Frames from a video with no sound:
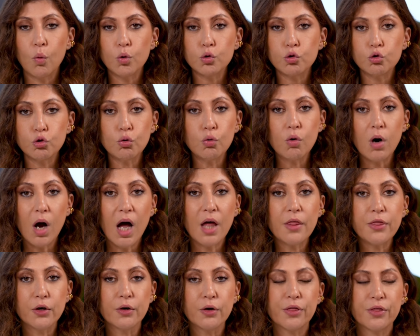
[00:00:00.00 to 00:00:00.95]
two
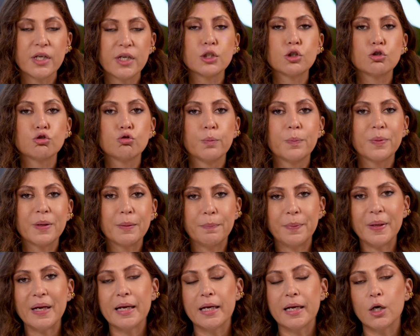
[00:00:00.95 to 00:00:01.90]
other things to
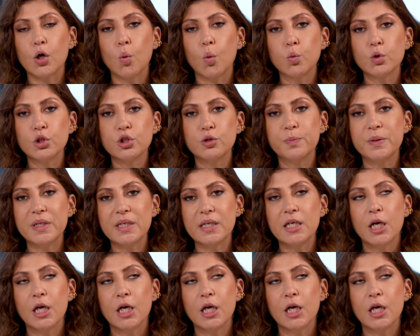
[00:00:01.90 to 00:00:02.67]
prepare would be